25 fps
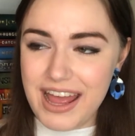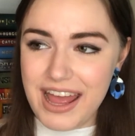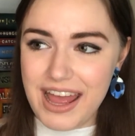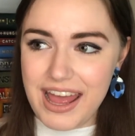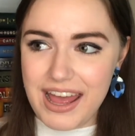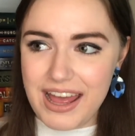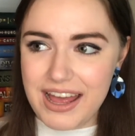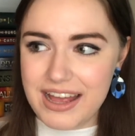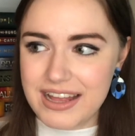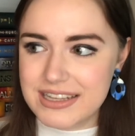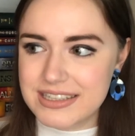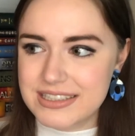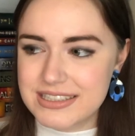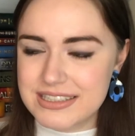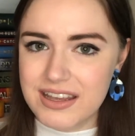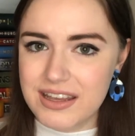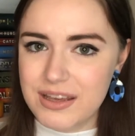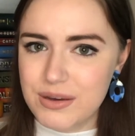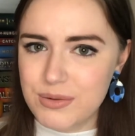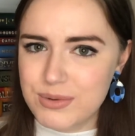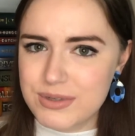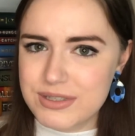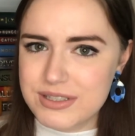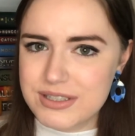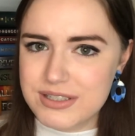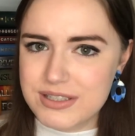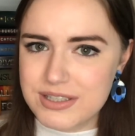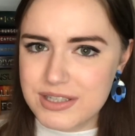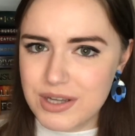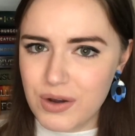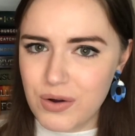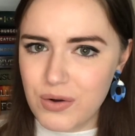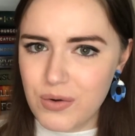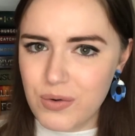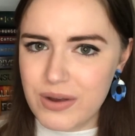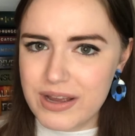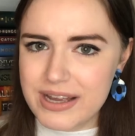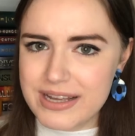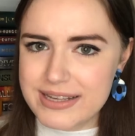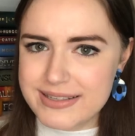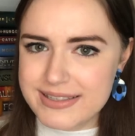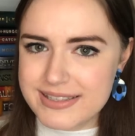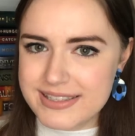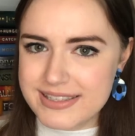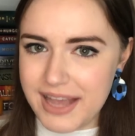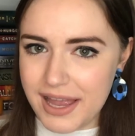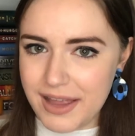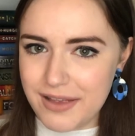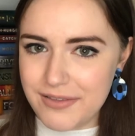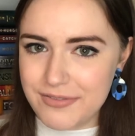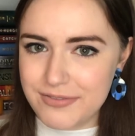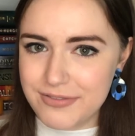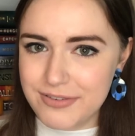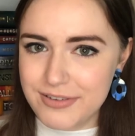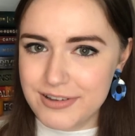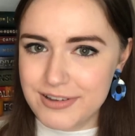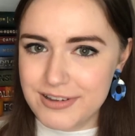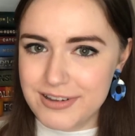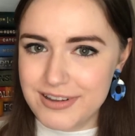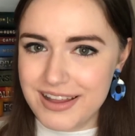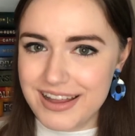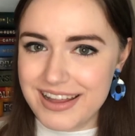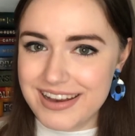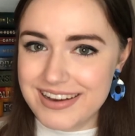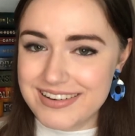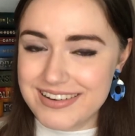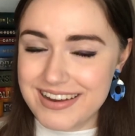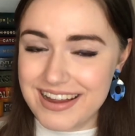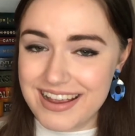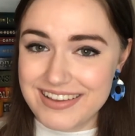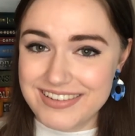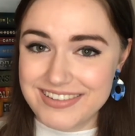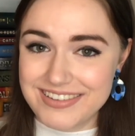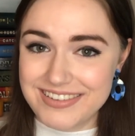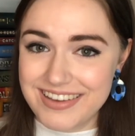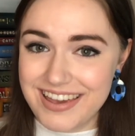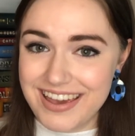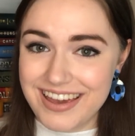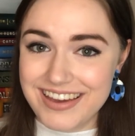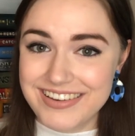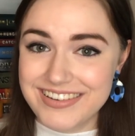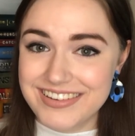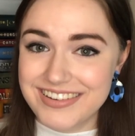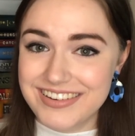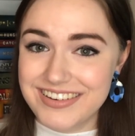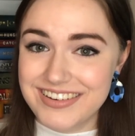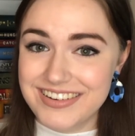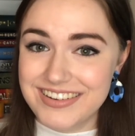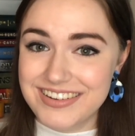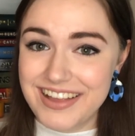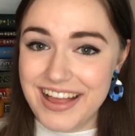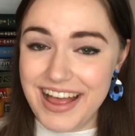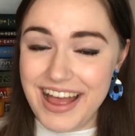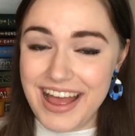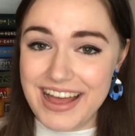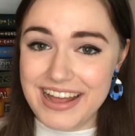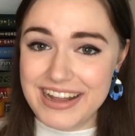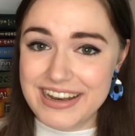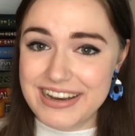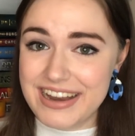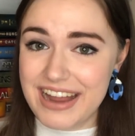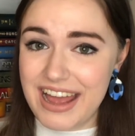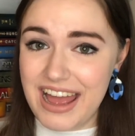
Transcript: and it was so insightful and educational and